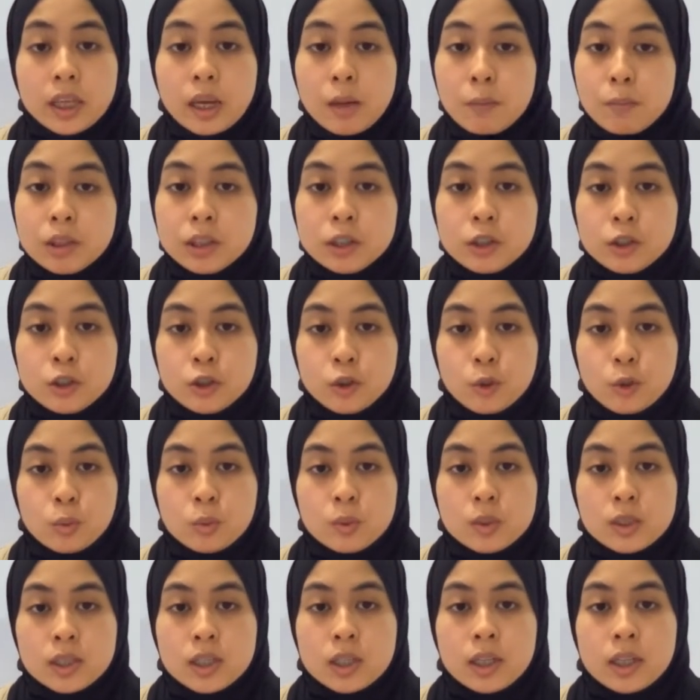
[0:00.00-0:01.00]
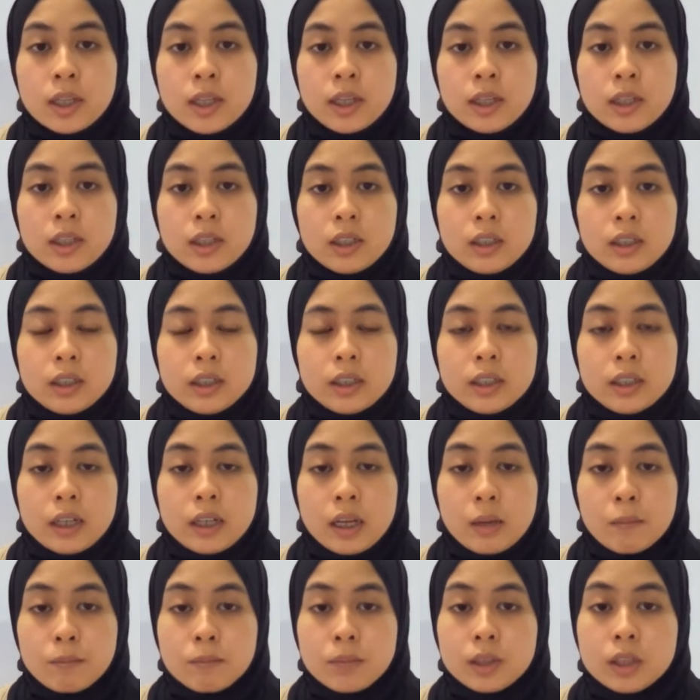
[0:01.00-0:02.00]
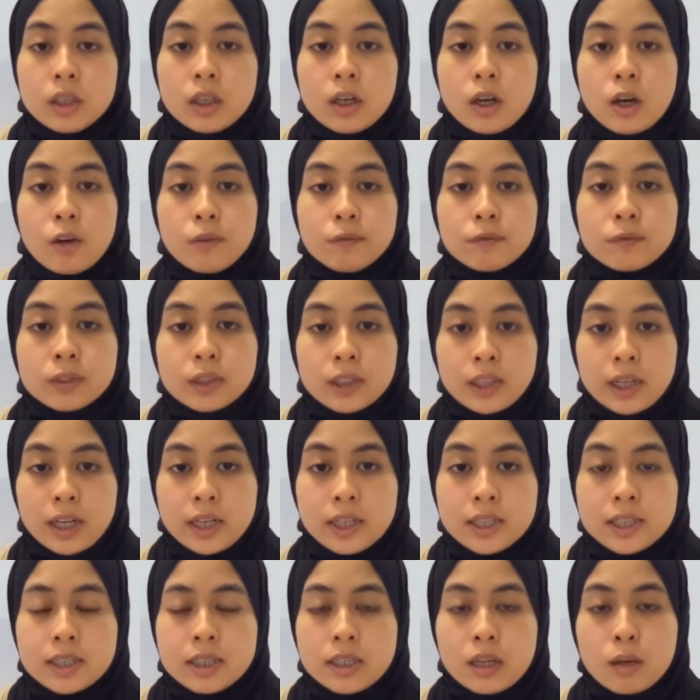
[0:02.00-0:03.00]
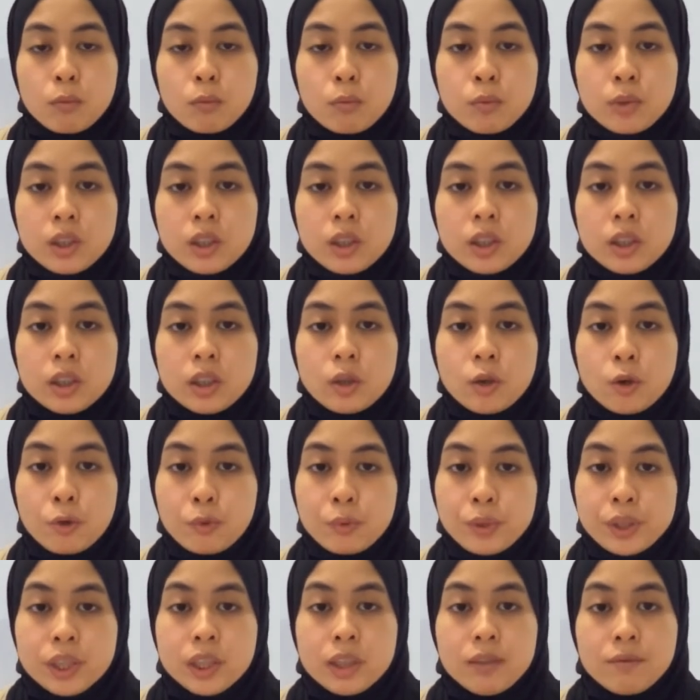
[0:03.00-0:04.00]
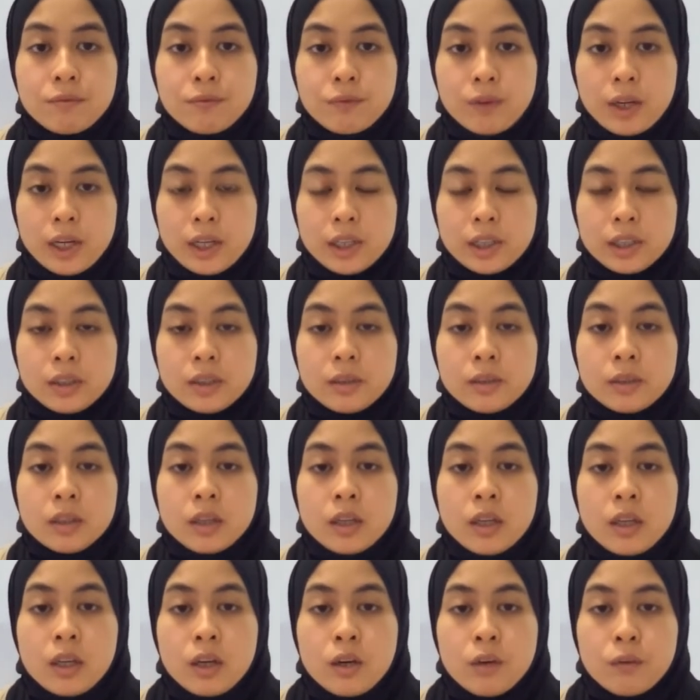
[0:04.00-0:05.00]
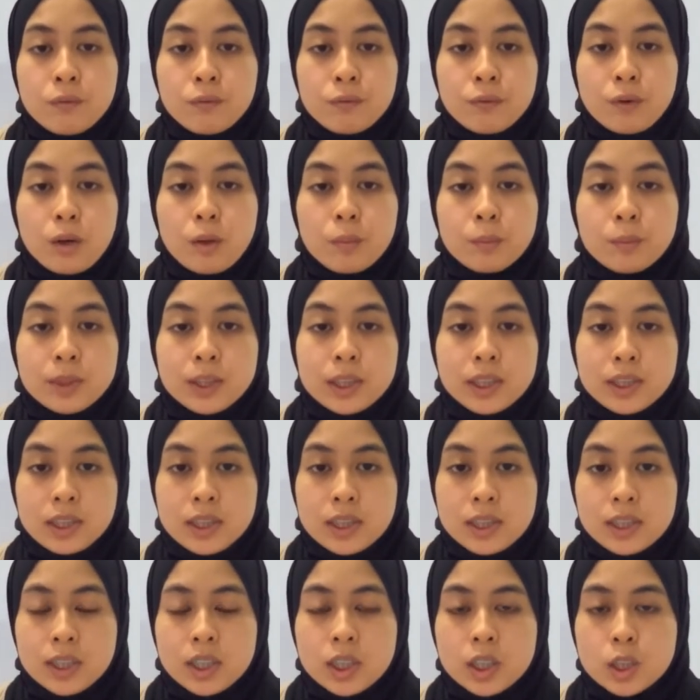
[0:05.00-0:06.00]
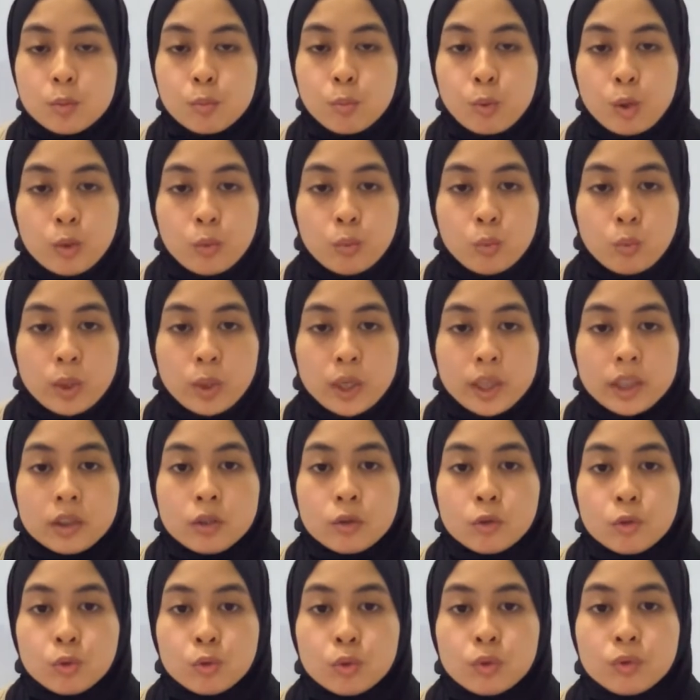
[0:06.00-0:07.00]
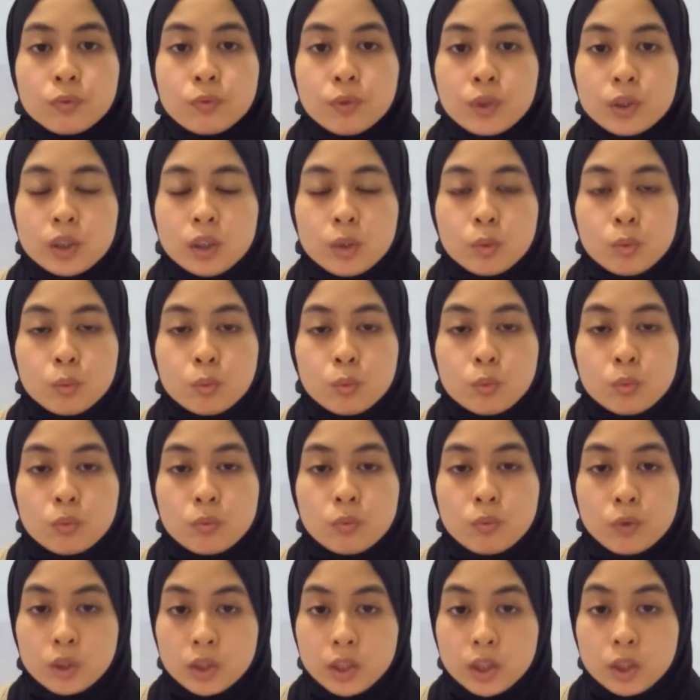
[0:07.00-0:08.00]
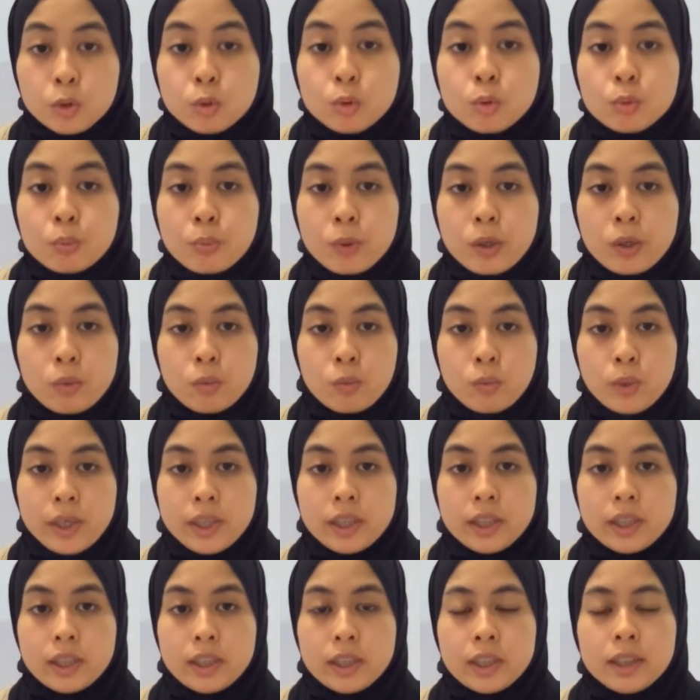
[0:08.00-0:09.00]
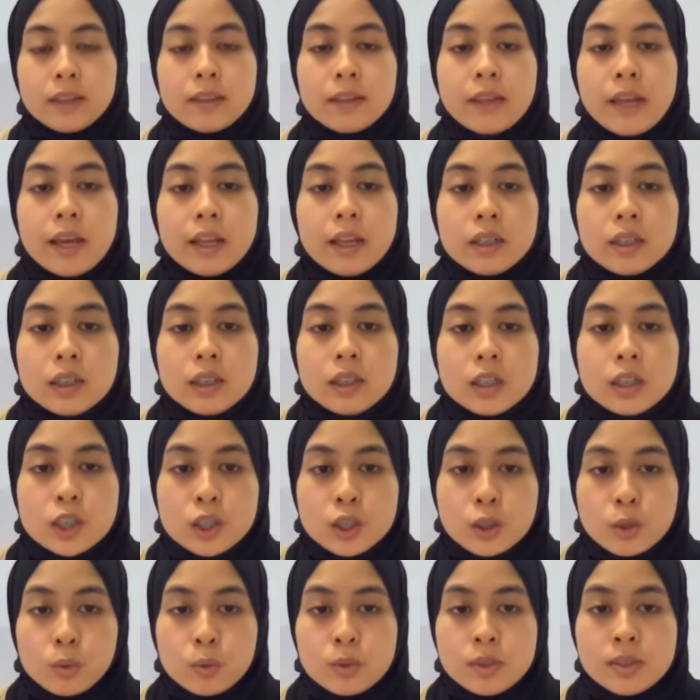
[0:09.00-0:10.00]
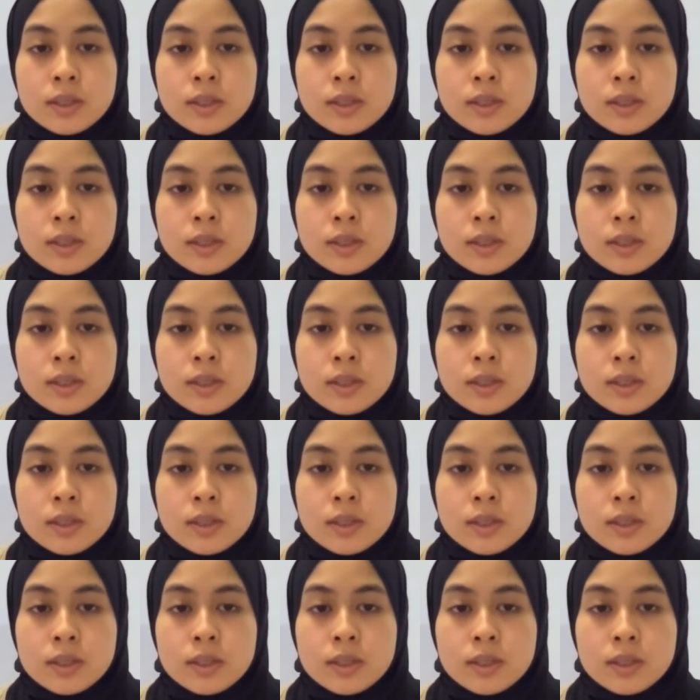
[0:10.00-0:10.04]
shows the number of class that we already find from 36.1 to 42.1. The tally shows